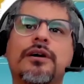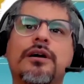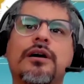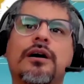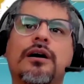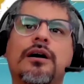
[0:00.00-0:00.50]

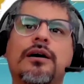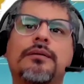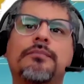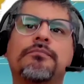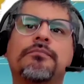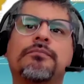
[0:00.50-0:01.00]

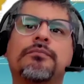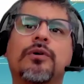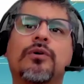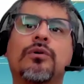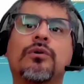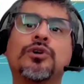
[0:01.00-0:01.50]

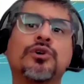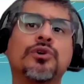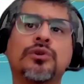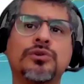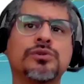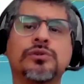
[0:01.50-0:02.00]
Or you could
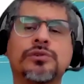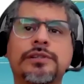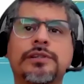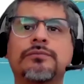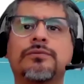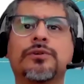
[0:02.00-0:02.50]
use
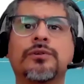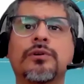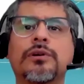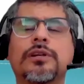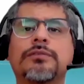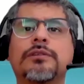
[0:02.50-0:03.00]
Lucene for
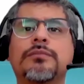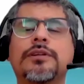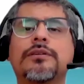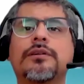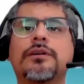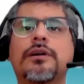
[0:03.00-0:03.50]
local
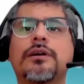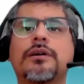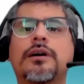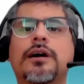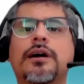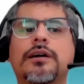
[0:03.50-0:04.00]
development.
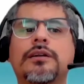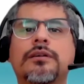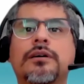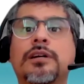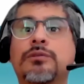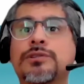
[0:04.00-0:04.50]
And
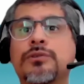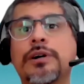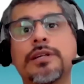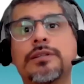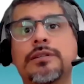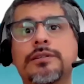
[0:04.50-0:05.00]
there was no
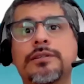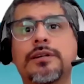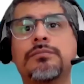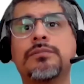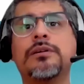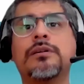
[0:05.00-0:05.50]
identity
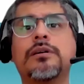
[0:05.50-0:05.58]
server.